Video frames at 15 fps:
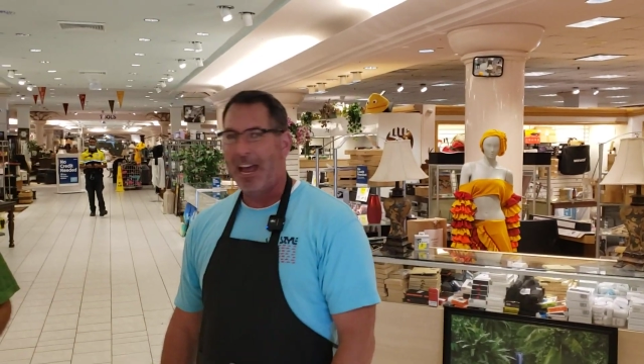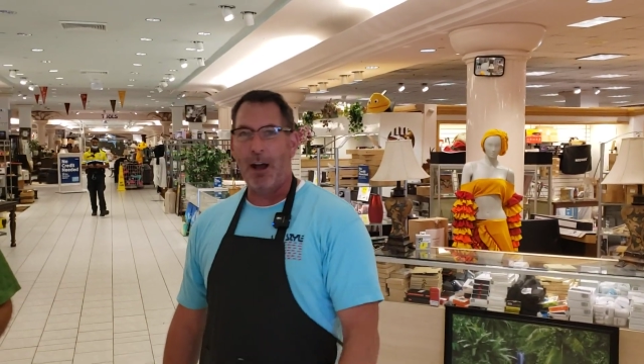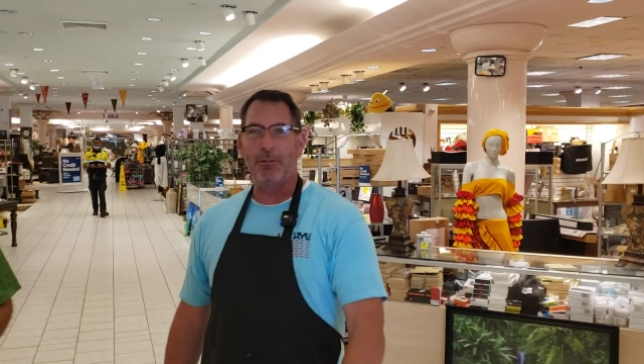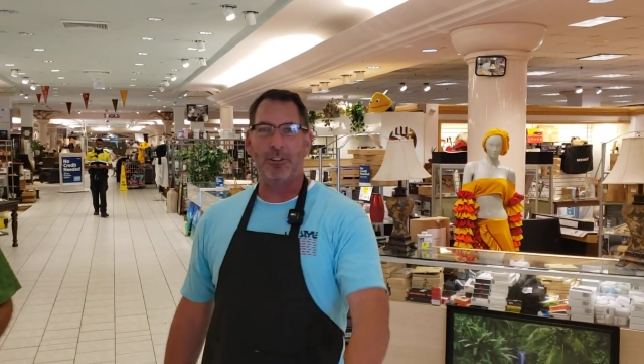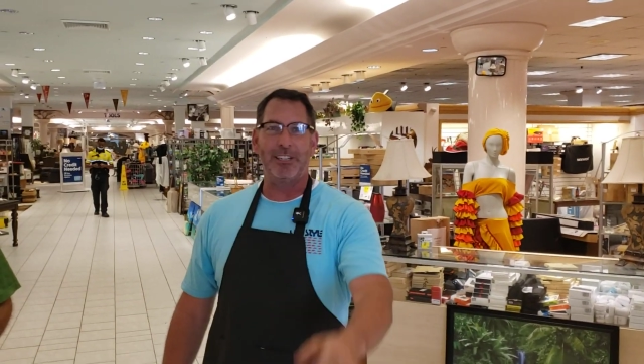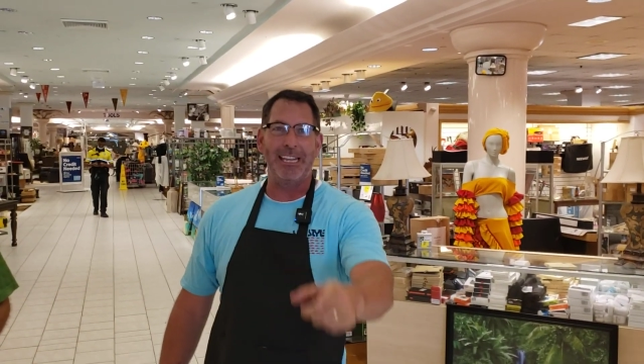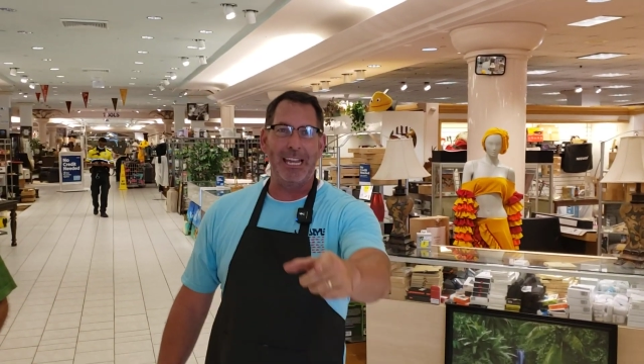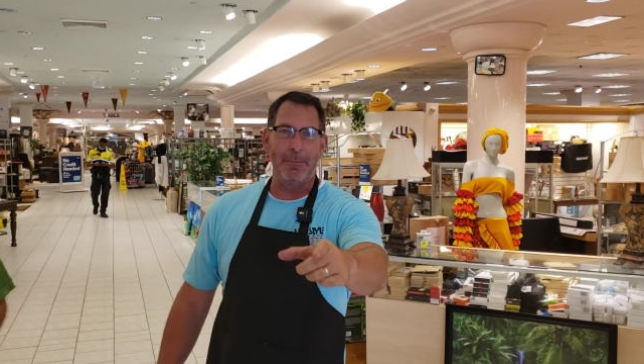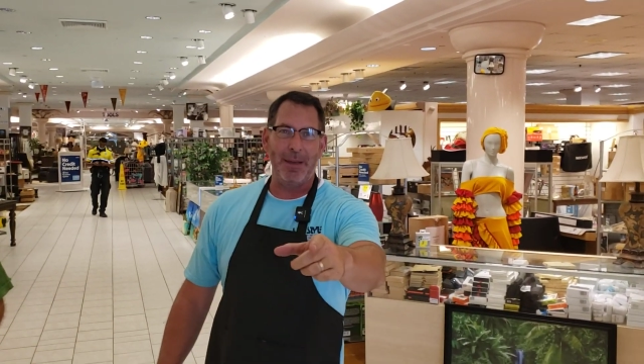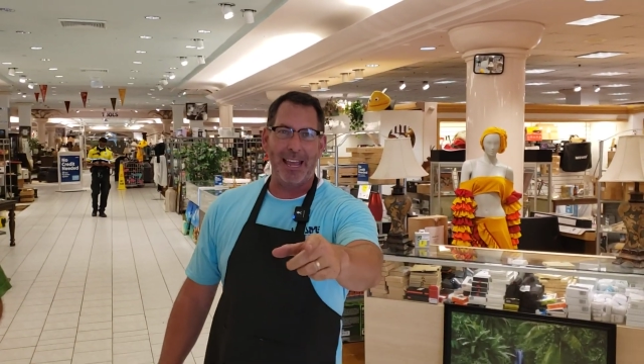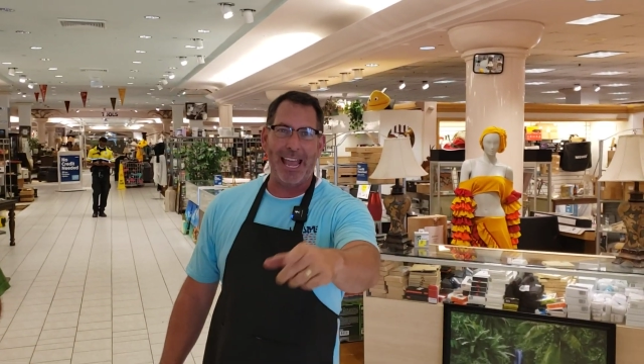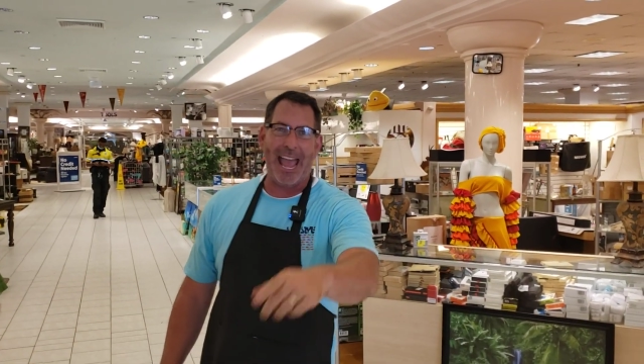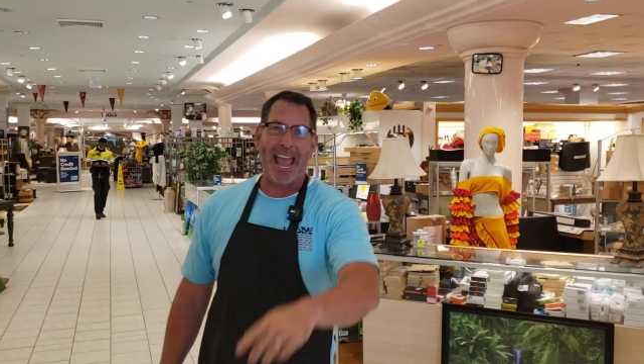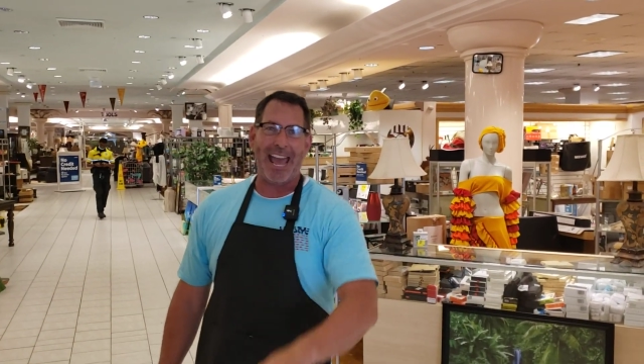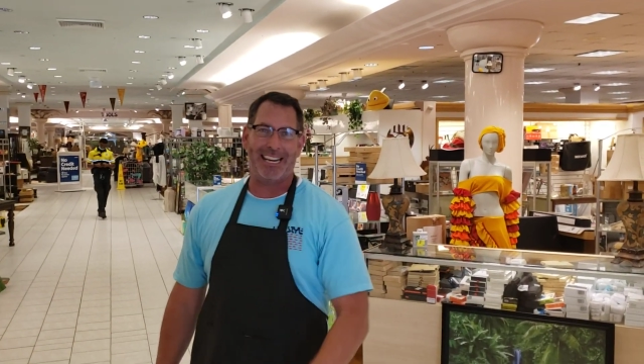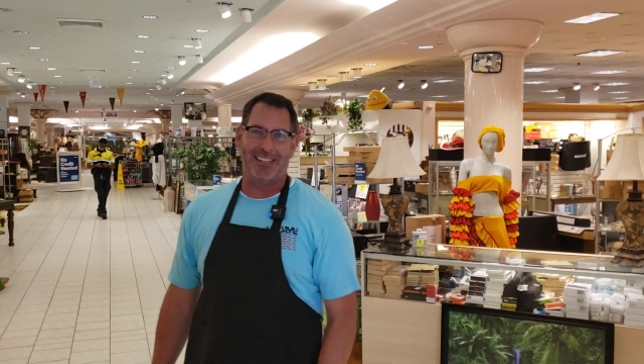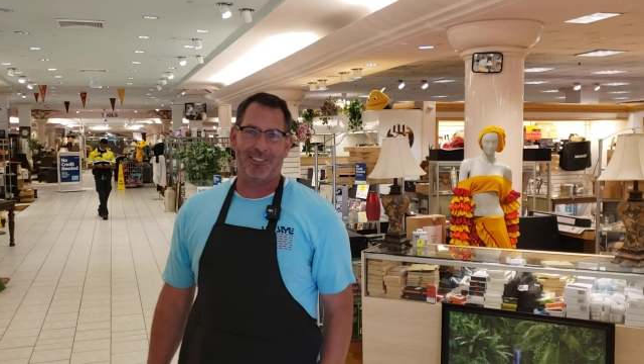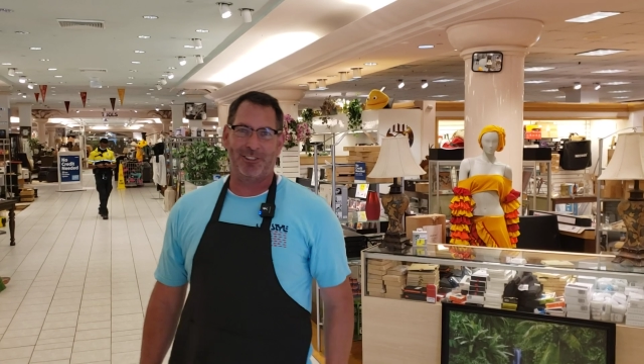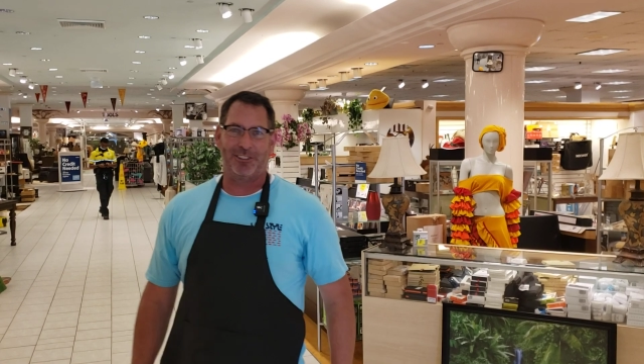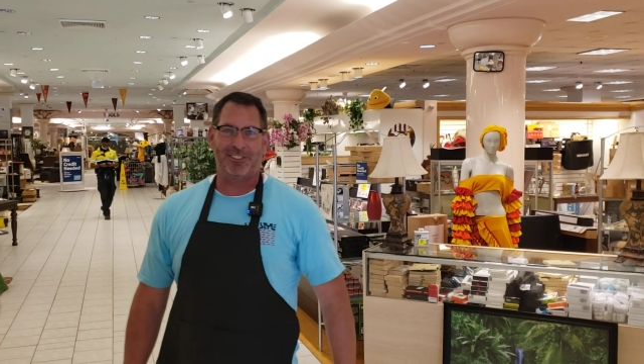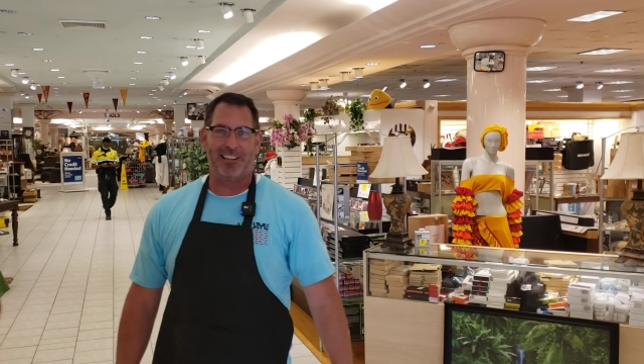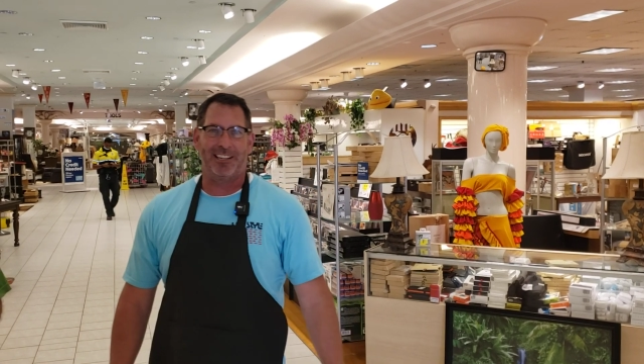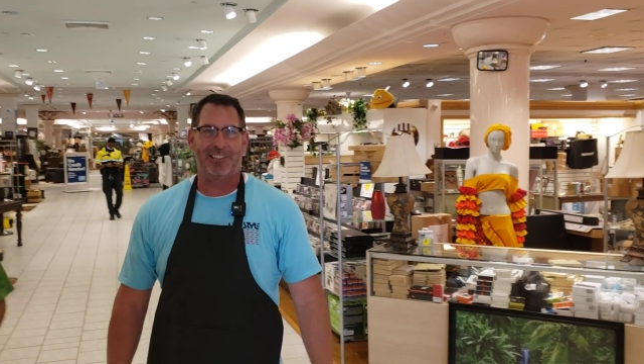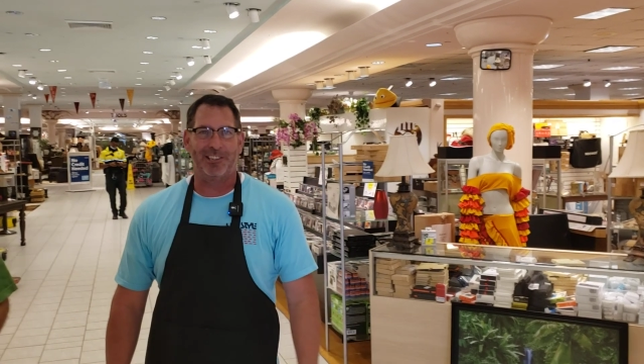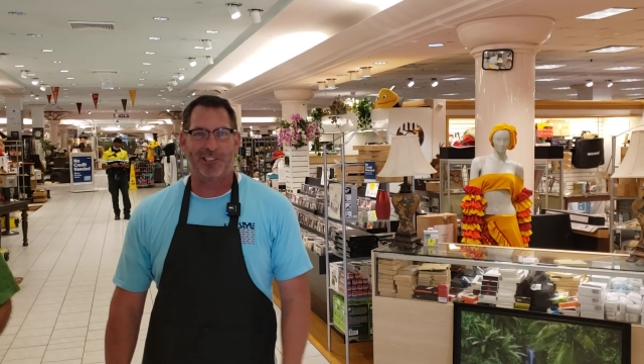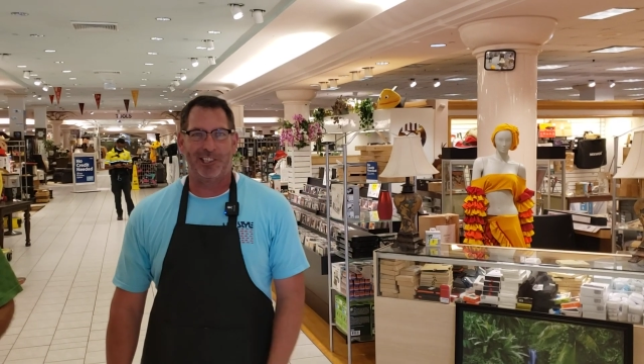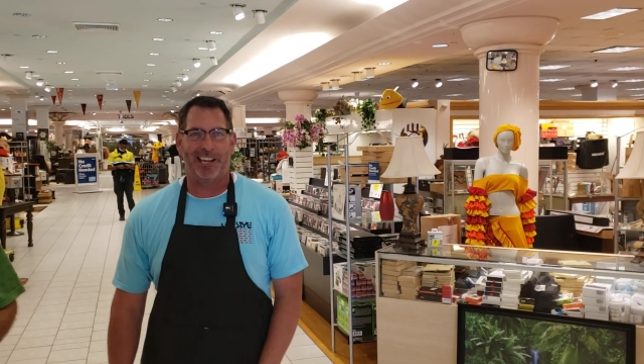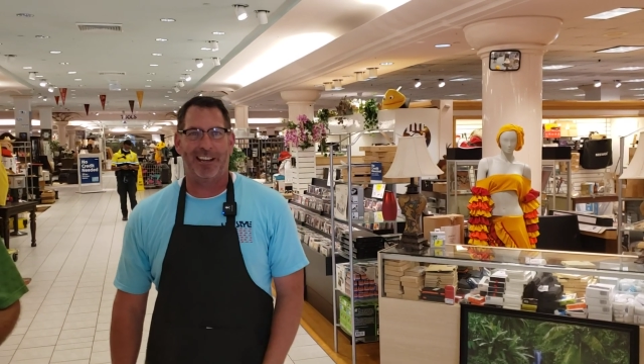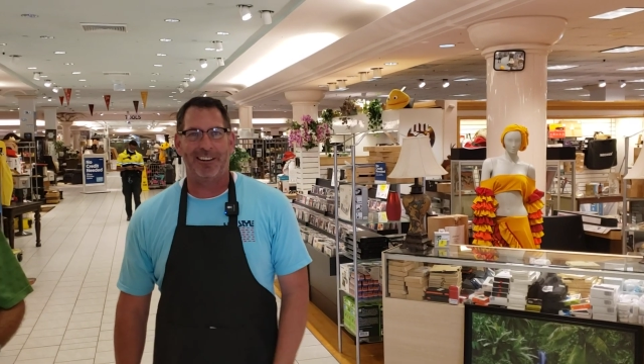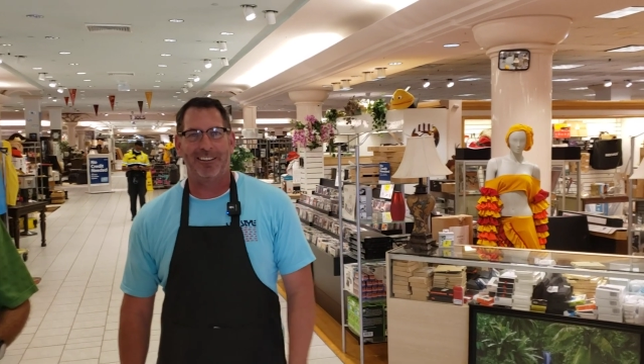I was an eBay addict, just like your
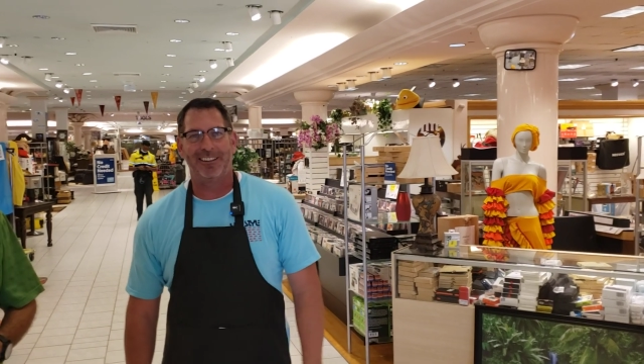channel.